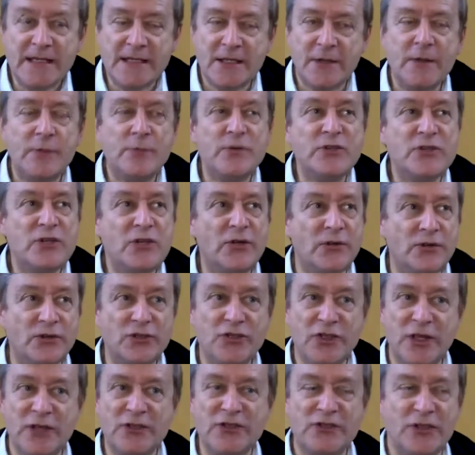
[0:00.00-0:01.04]
so it was
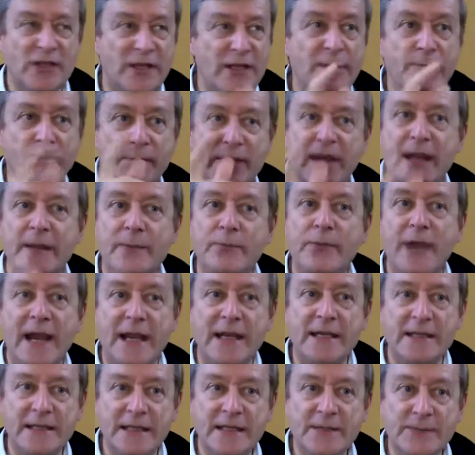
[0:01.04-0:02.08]
not just Olympic
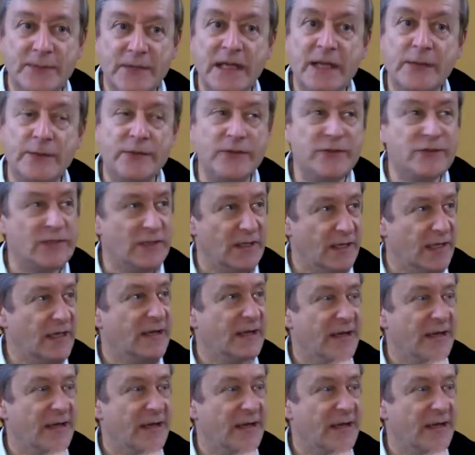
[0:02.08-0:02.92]
branded, but it was